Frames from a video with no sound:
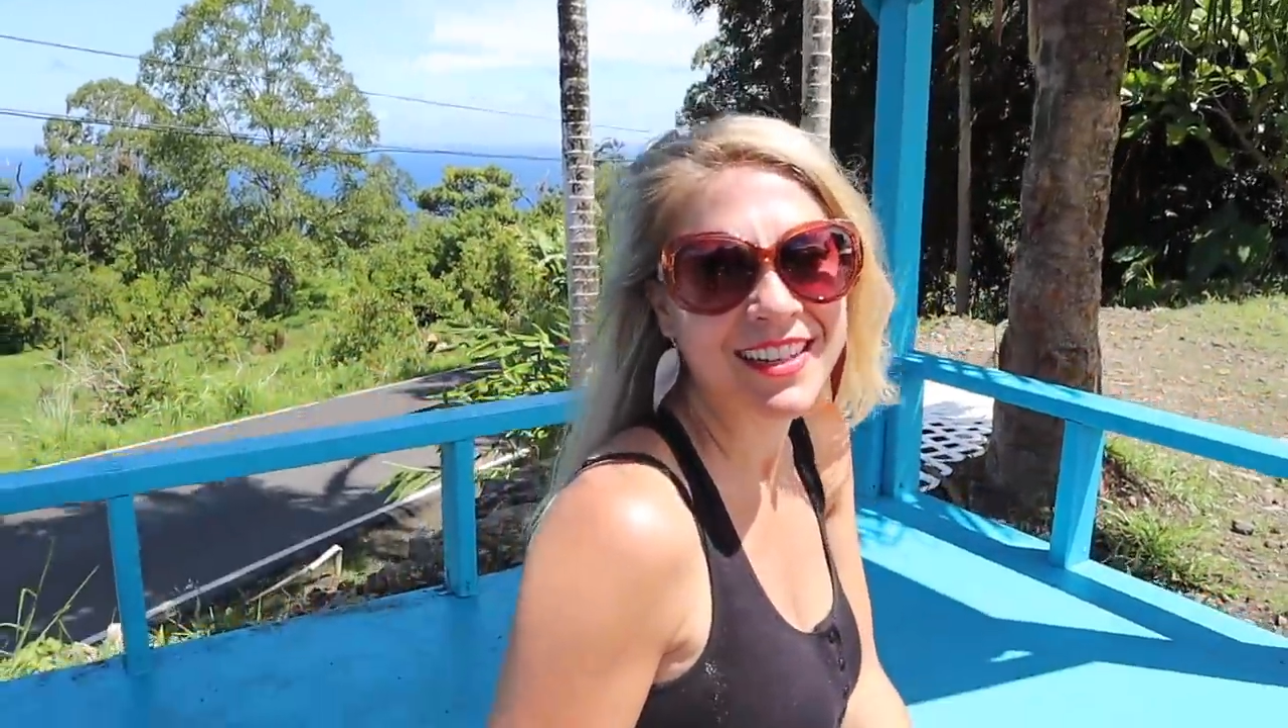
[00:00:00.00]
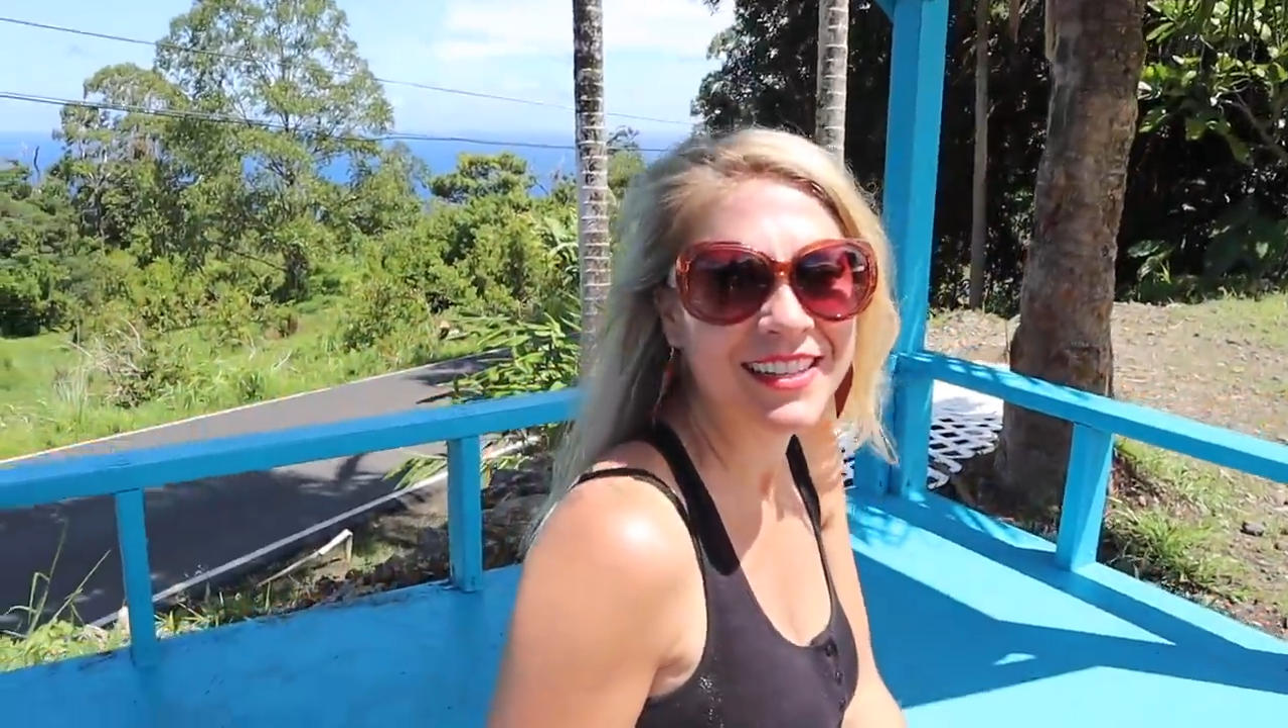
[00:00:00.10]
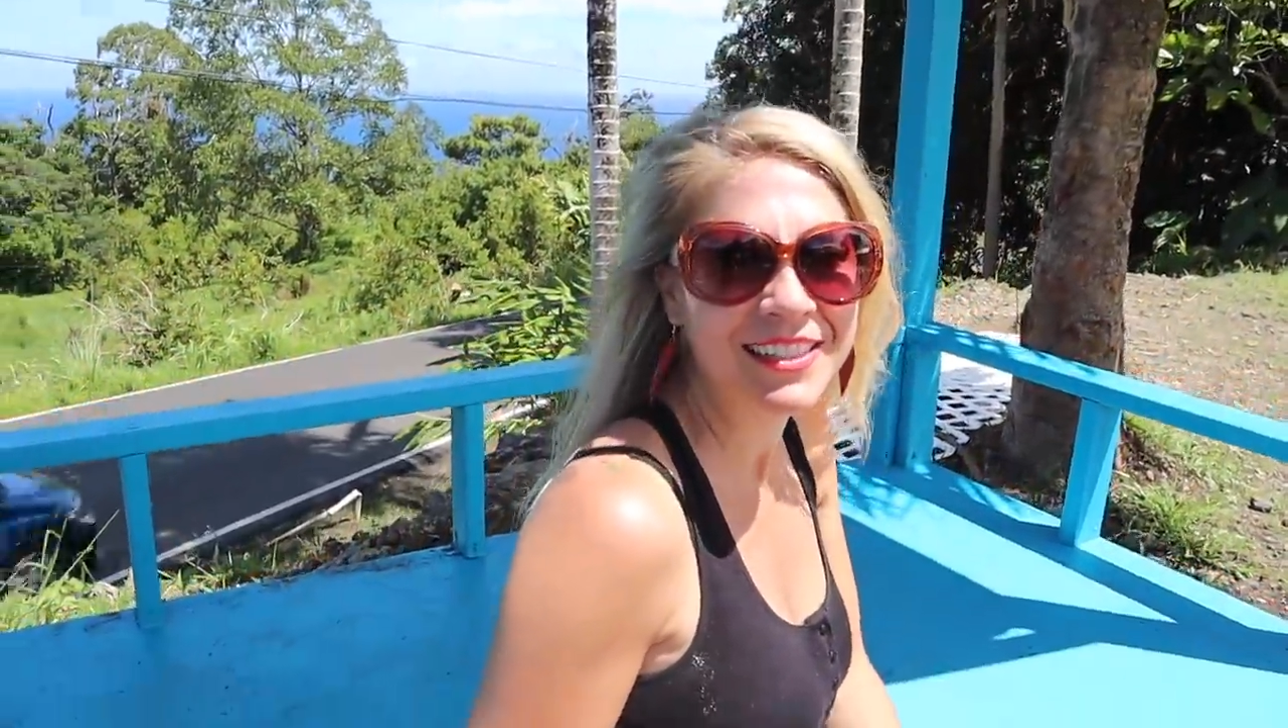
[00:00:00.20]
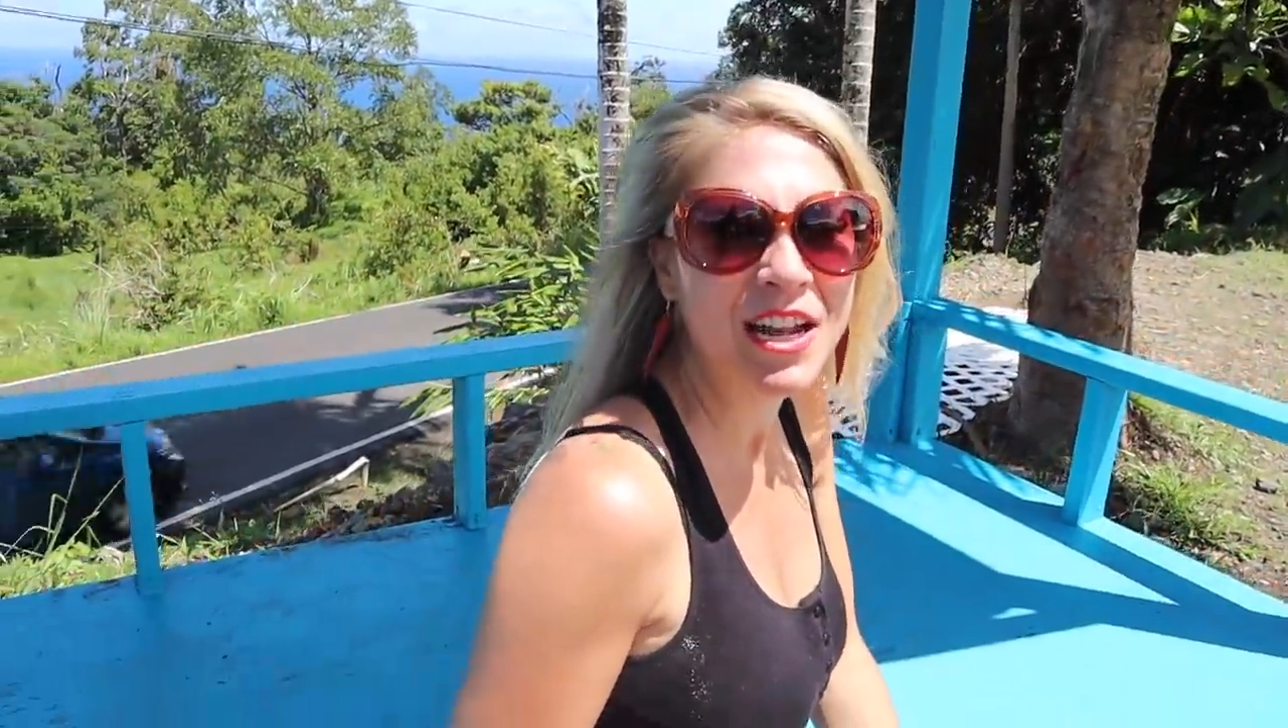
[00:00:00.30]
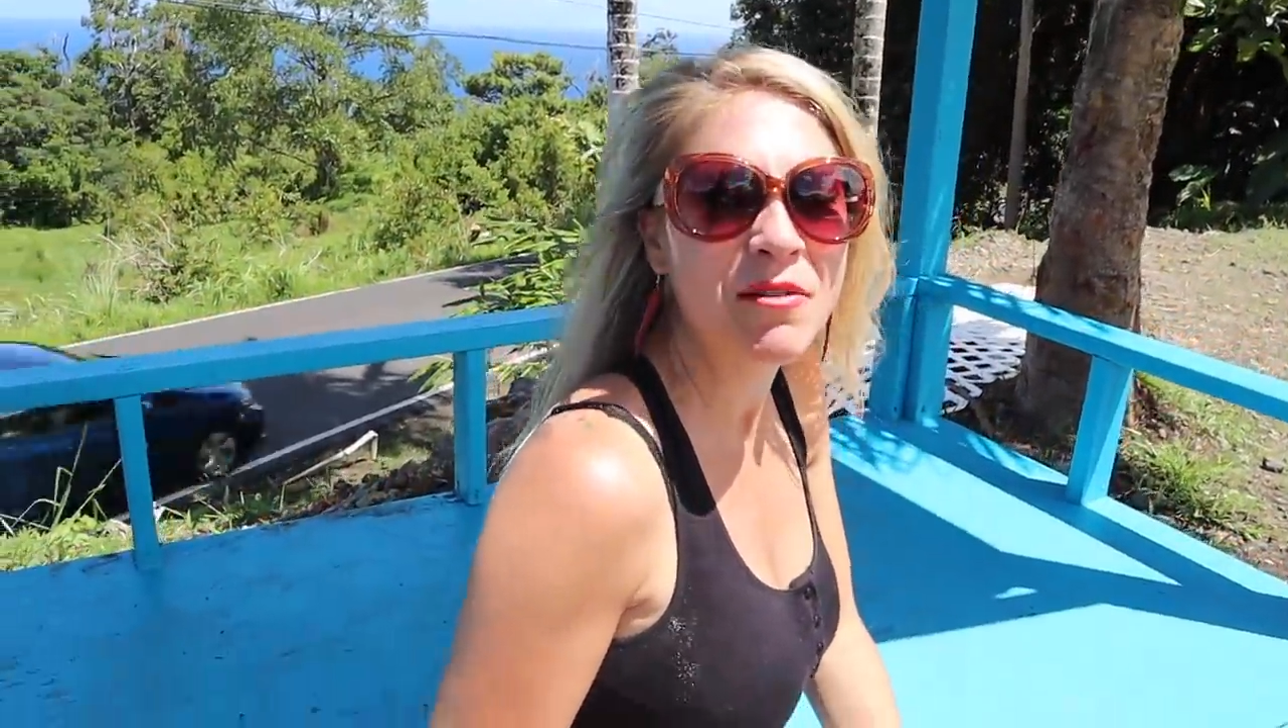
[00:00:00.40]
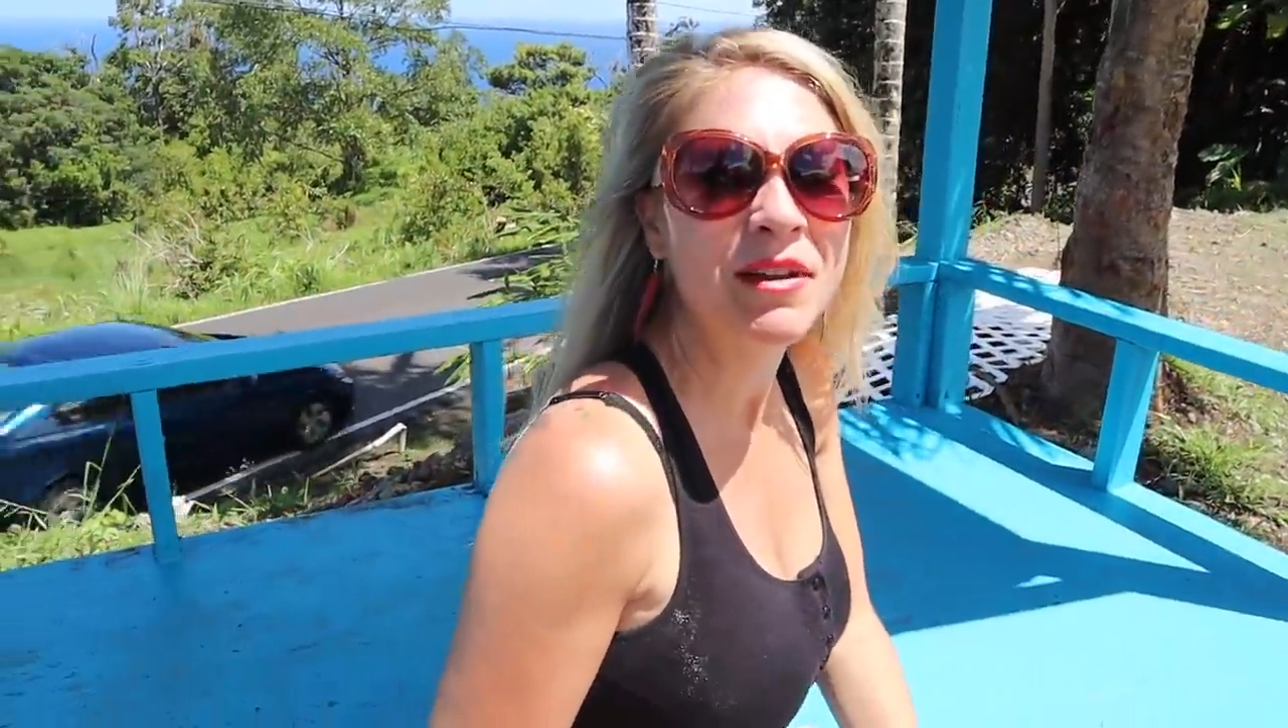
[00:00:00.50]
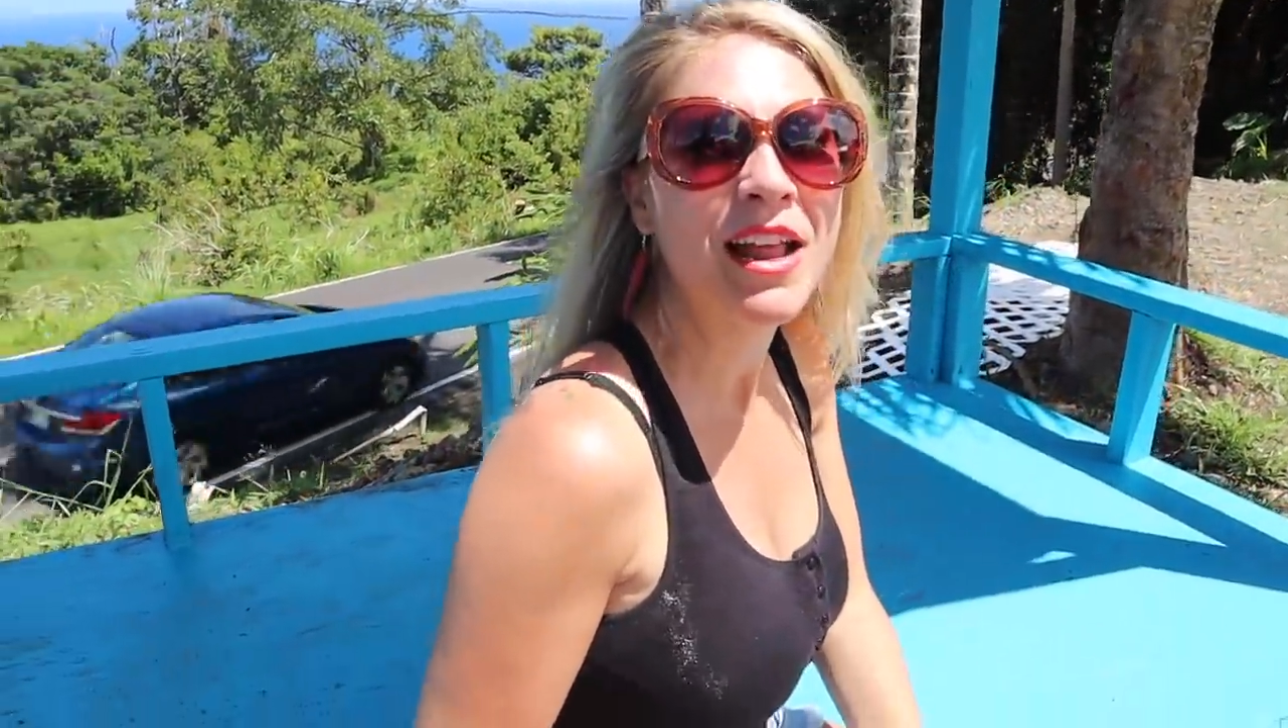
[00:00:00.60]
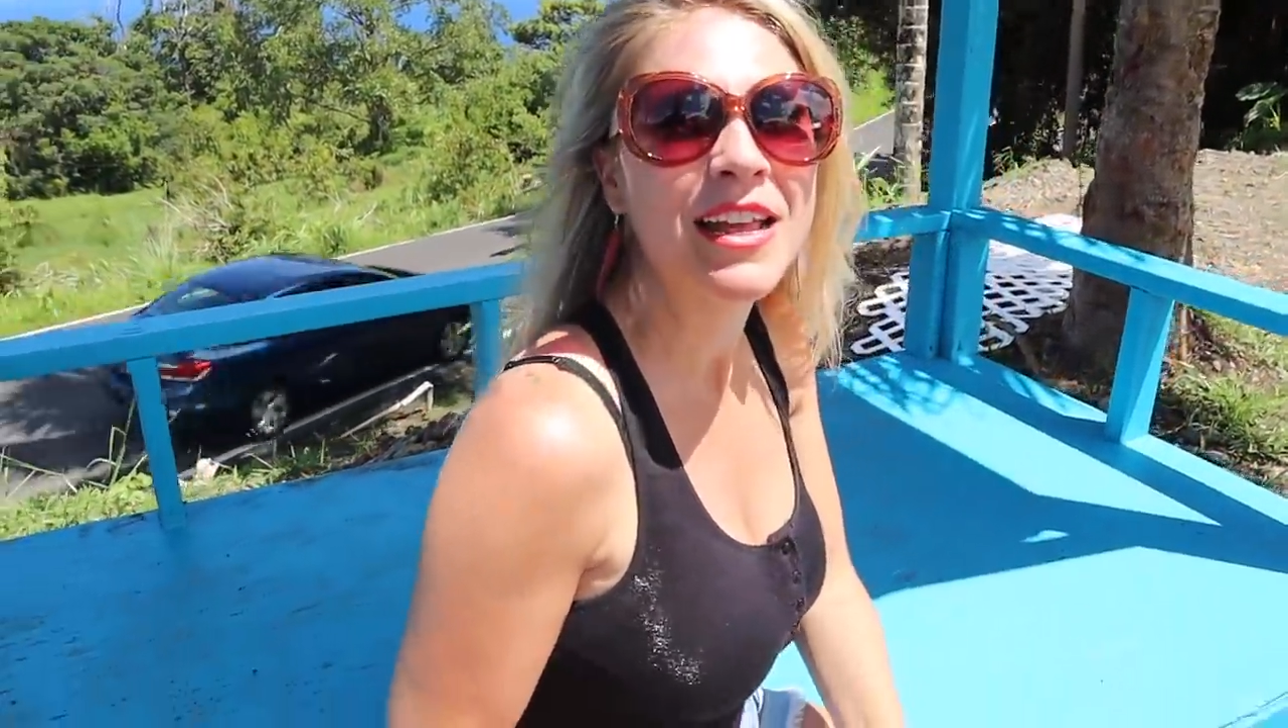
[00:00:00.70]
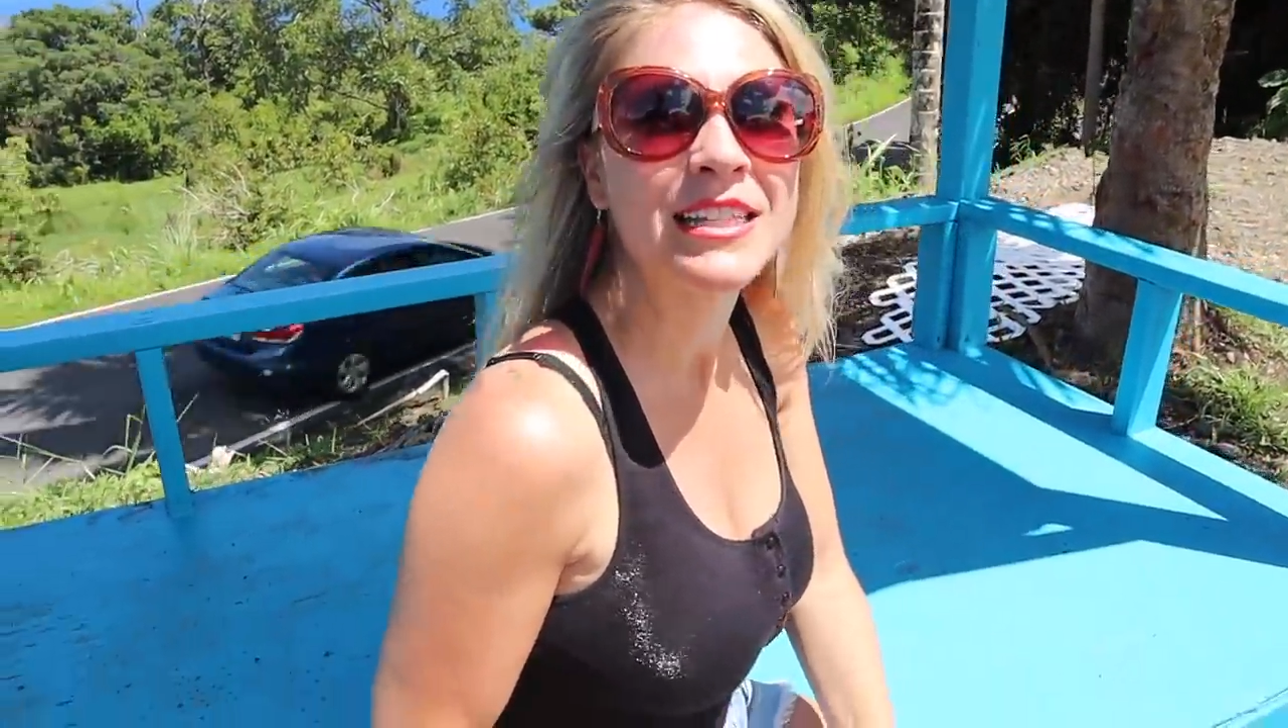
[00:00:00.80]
it's not what I